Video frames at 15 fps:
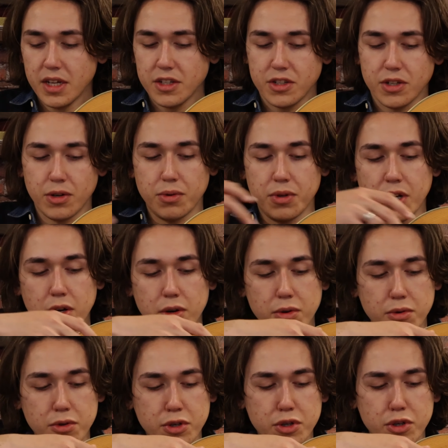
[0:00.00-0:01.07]
So
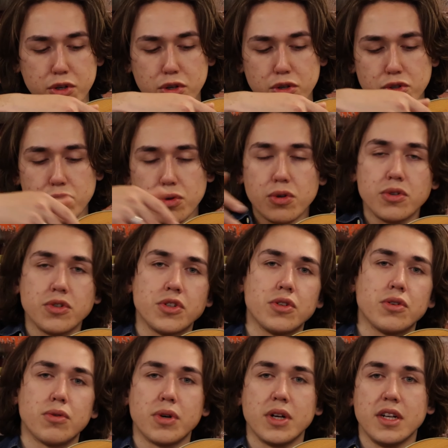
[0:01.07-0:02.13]
no controls
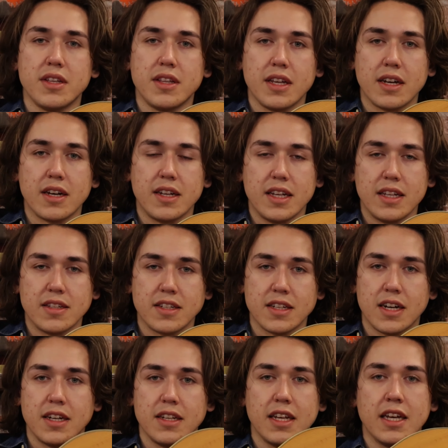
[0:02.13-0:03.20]
or anything on the
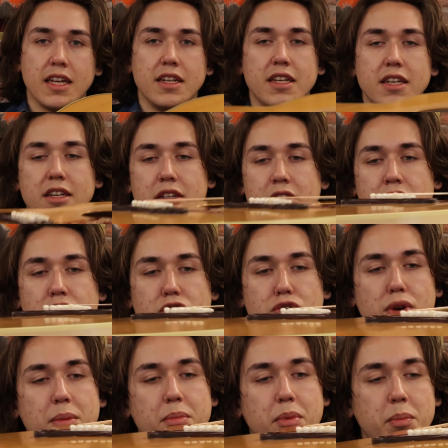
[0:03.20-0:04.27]
inside, and the
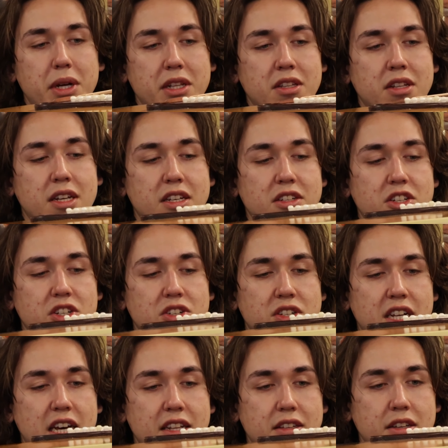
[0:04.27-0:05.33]
strap button is just
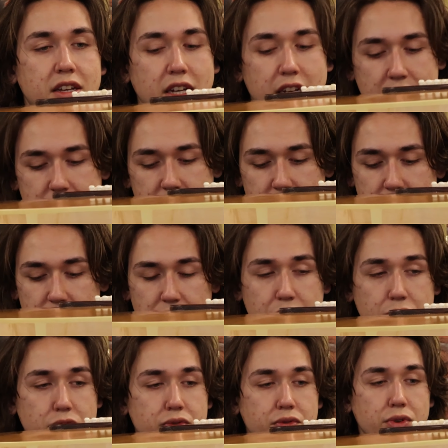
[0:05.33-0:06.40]
that, just
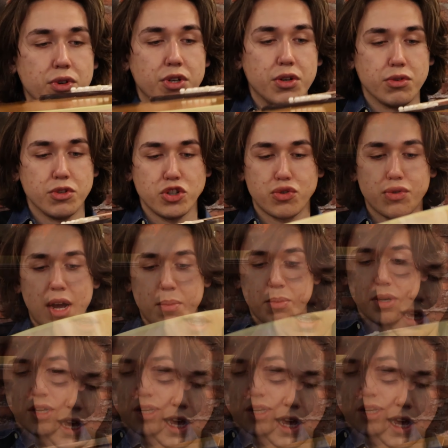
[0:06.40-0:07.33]
used for your strap.